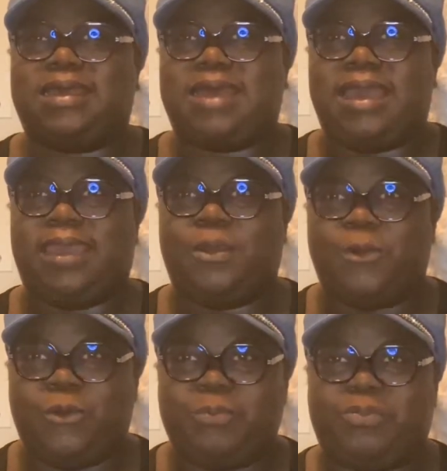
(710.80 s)
I
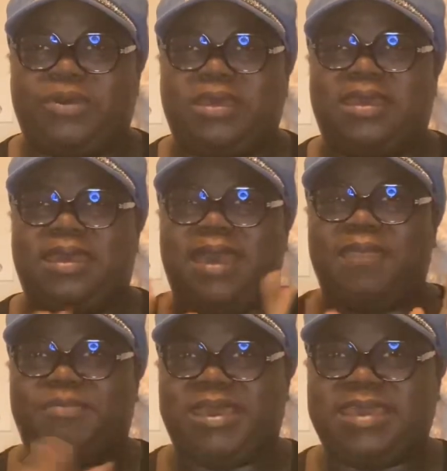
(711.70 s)
hope I
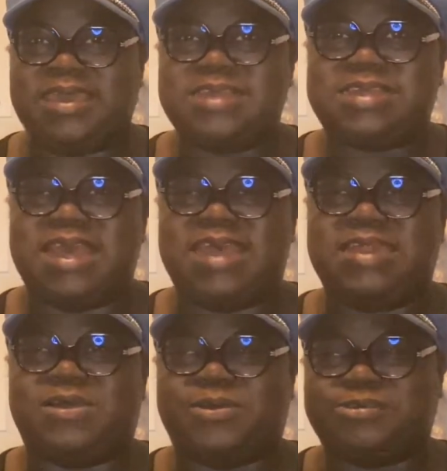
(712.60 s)
make it.
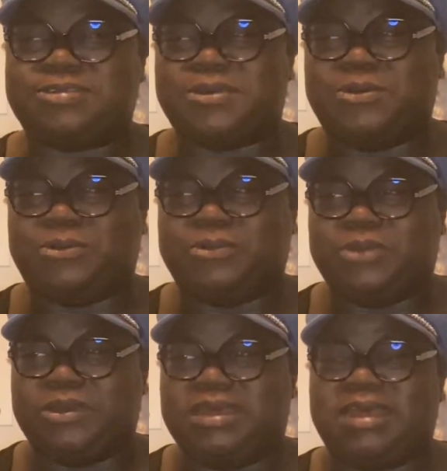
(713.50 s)
And also,
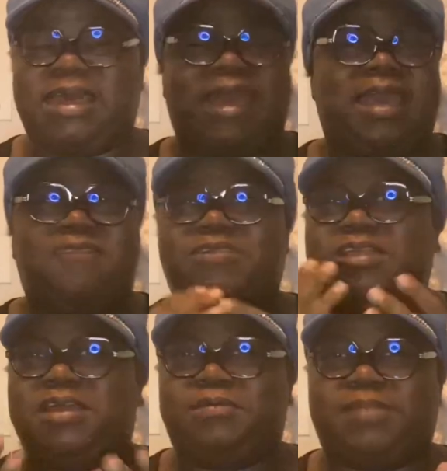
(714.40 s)
I have a
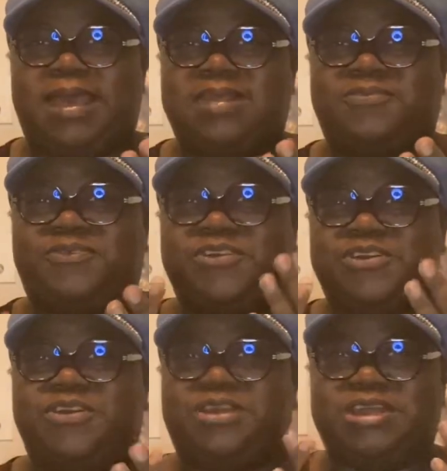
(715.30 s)
lot of plans
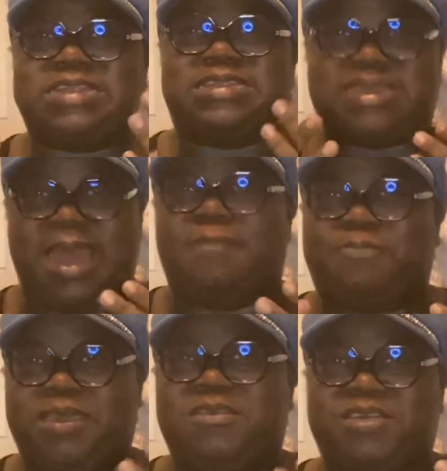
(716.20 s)
for that
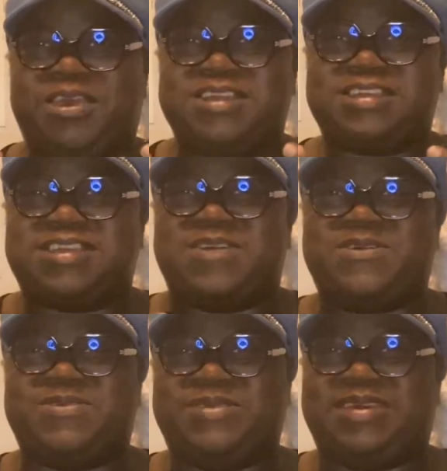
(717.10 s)
period.
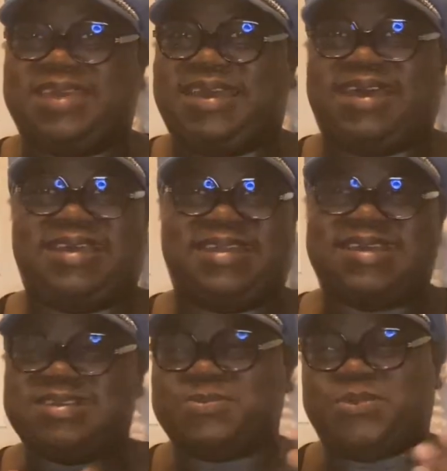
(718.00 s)
So yeah,
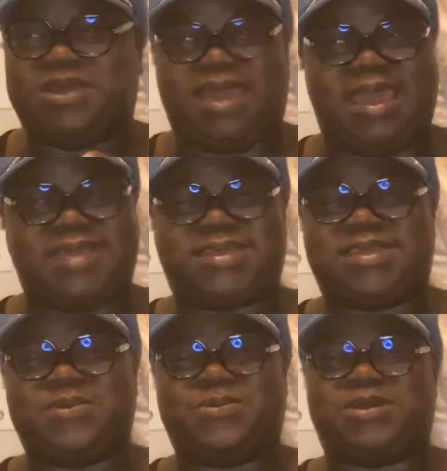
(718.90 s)
that's what I
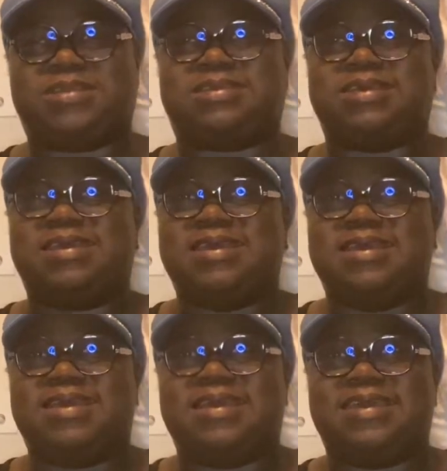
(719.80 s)
actually want.
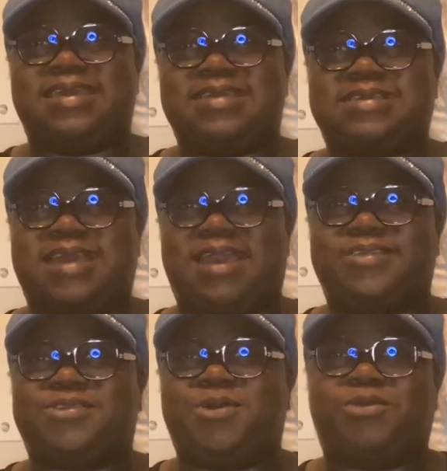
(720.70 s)
Yes,
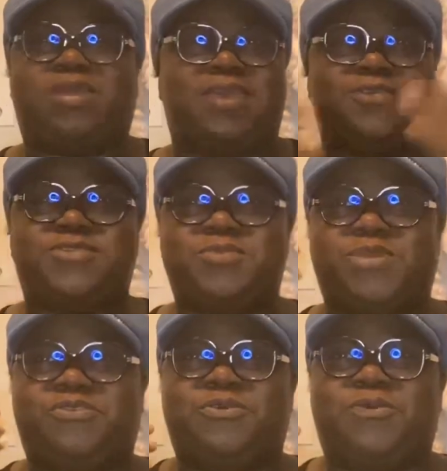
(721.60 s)
guys, so thank you so
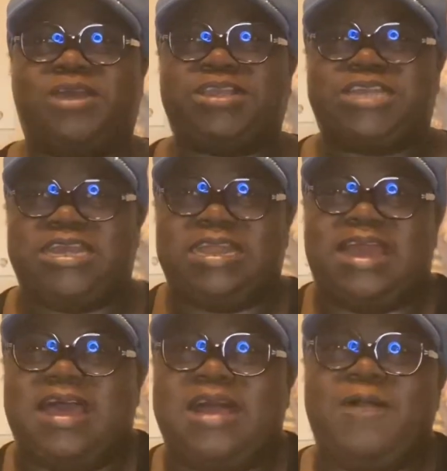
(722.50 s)
much for watching.
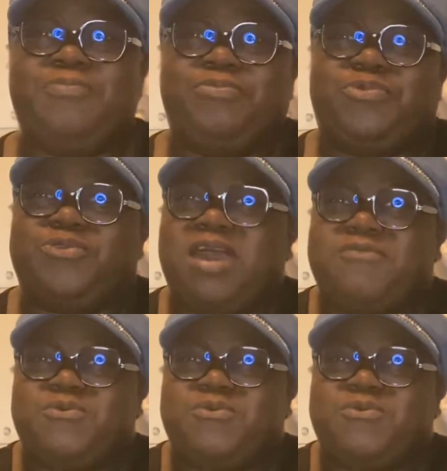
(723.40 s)
You have a